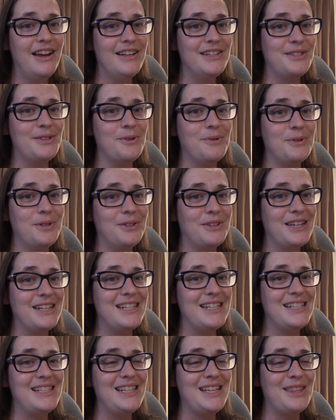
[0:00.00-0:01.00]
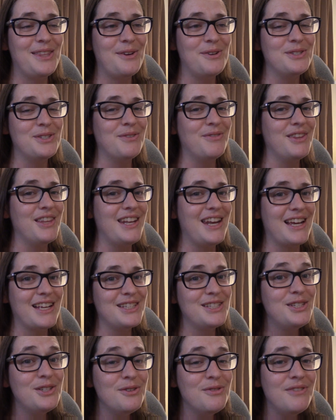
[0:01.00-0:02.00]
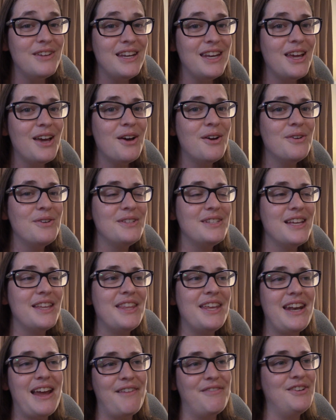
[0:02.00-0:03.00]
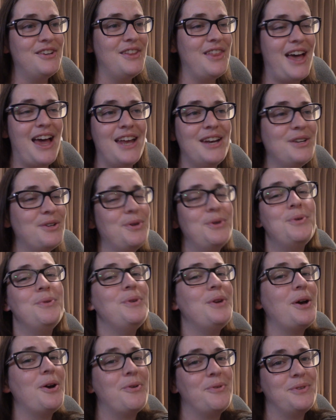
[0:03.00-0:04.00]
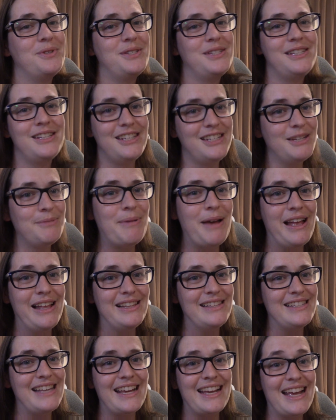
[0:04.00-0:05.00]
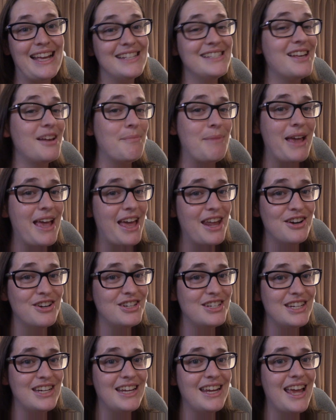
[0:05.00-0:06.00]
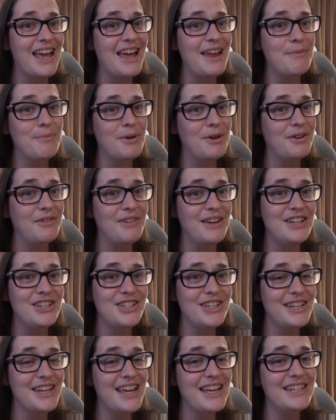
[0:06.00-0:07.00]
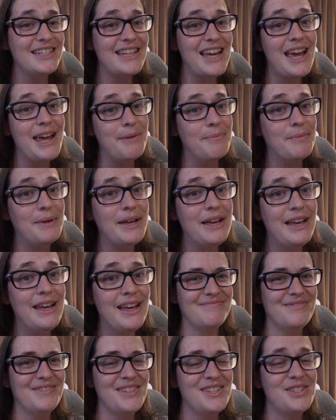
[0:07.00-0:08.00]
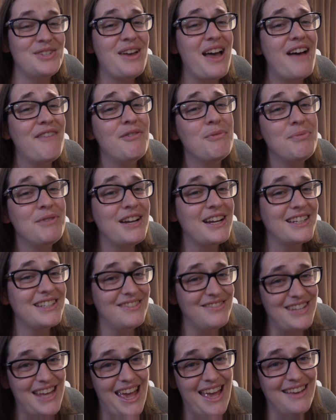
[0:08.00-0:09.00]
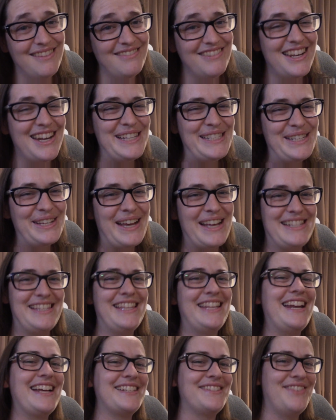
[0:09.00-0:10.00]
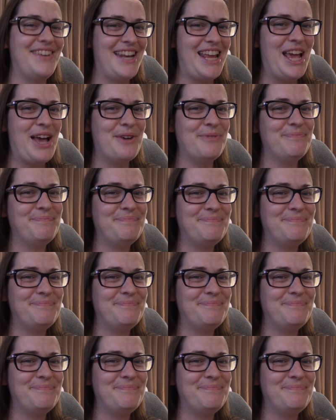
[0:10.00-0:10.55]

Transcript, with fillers: So you'll get to see those over the next two videos. And then after that, who knows? It depends, I guess, on my energy and motivation and time. So have a productive day, and I'll see you guys in the next video.